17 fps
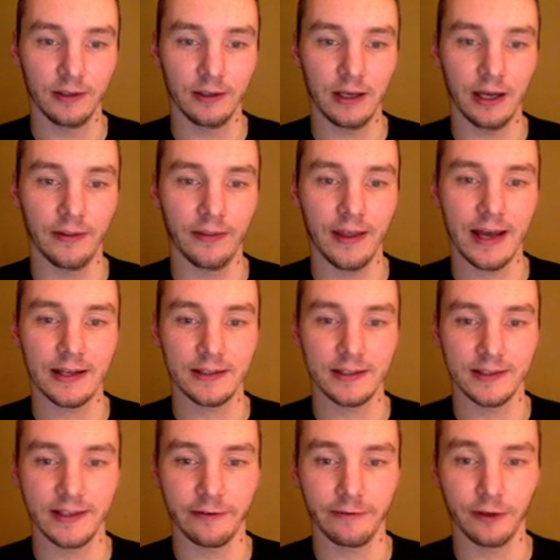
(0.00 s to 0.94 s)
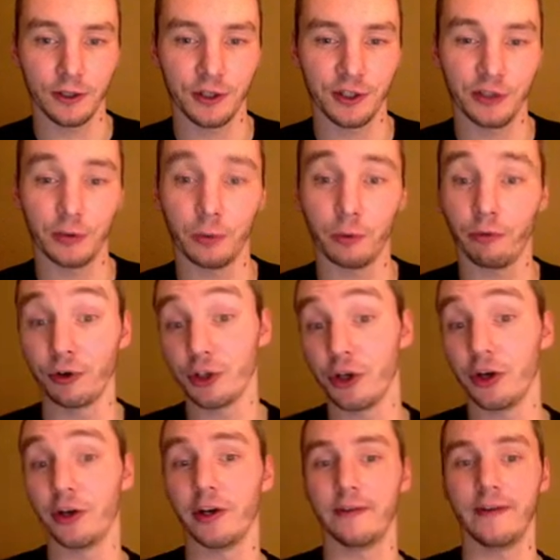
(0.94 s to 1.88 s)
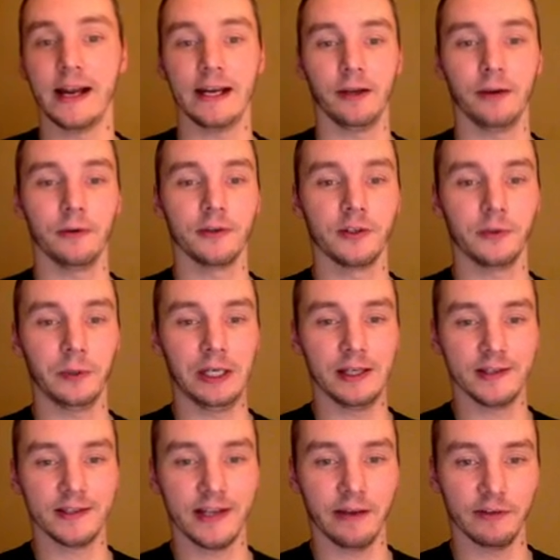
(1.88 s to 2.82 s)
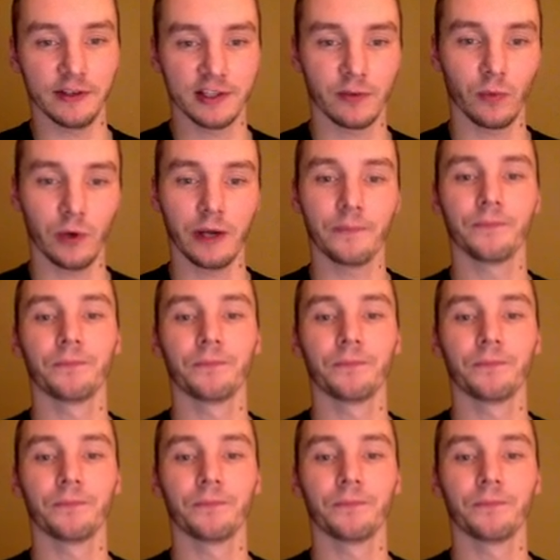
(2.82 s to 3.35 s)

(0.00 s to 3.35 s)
And that is the function that will return a value, so we need to save it somewhere.